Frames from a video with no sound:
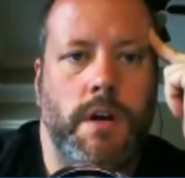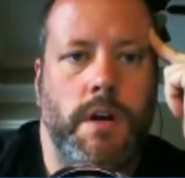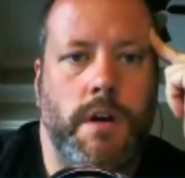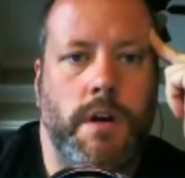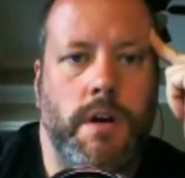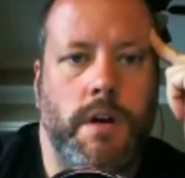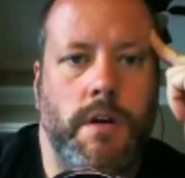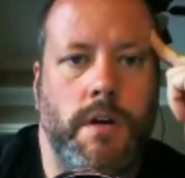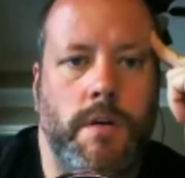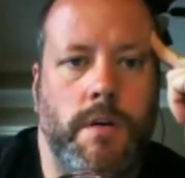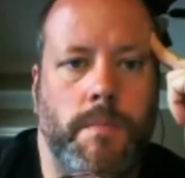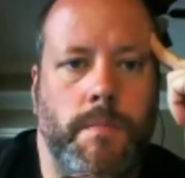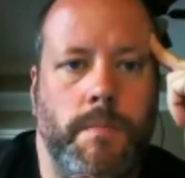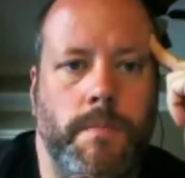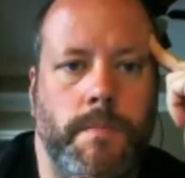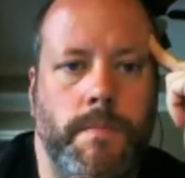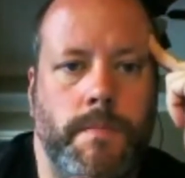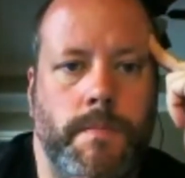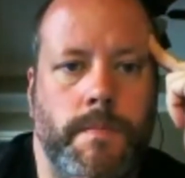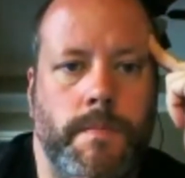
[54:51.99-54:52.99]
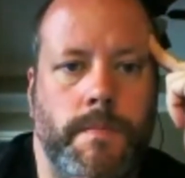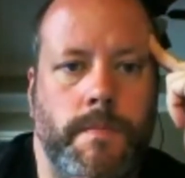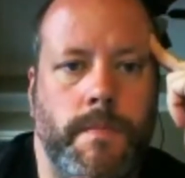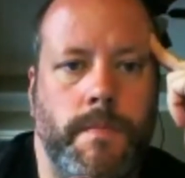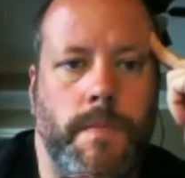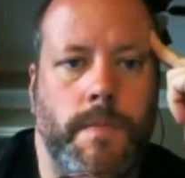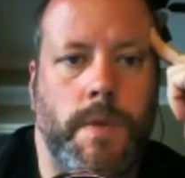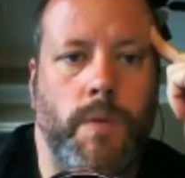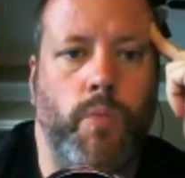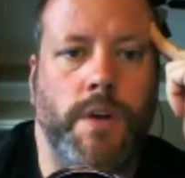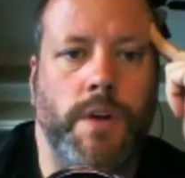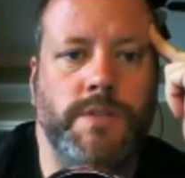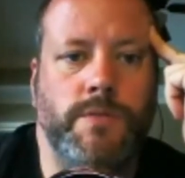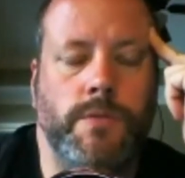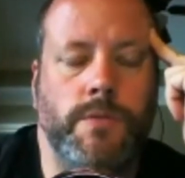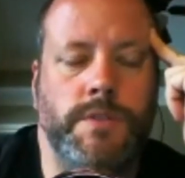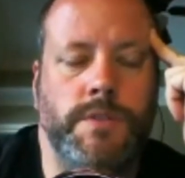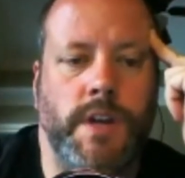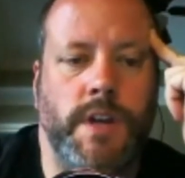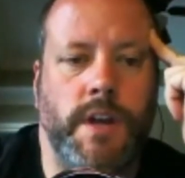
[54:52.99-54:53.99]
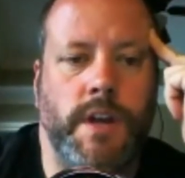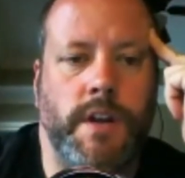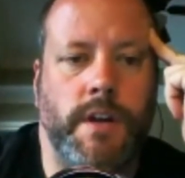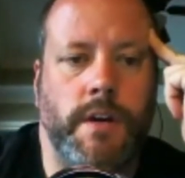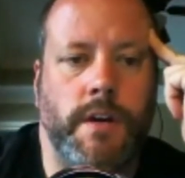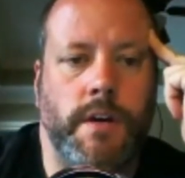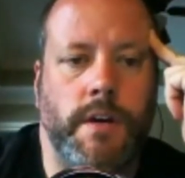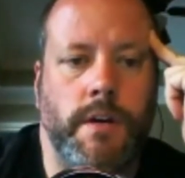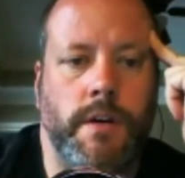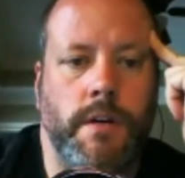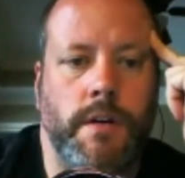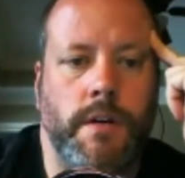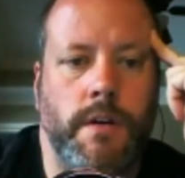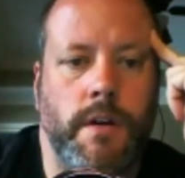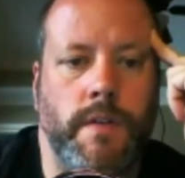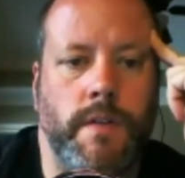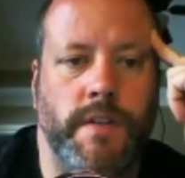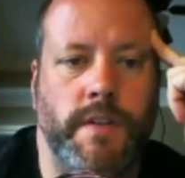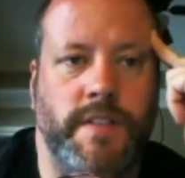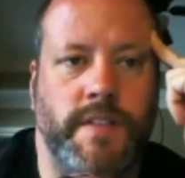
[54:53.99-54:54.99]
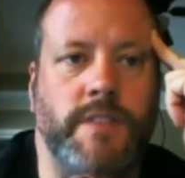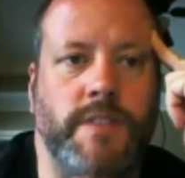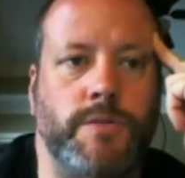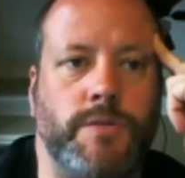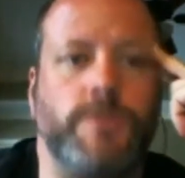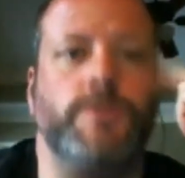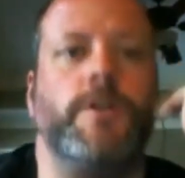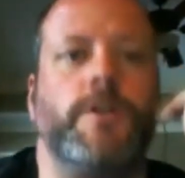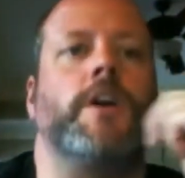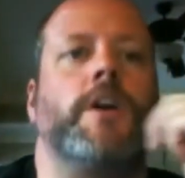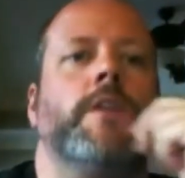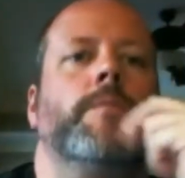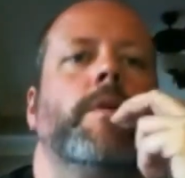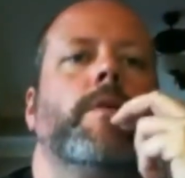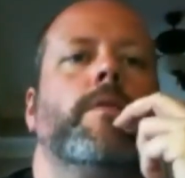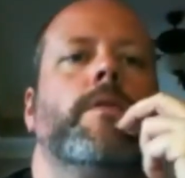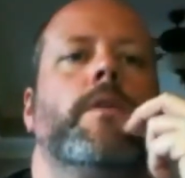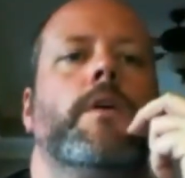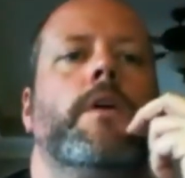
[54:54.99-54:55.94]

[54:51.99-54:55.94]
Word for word: Um, it wasn't Rosetta. Unless no, that's Rosetta, what you're talking about.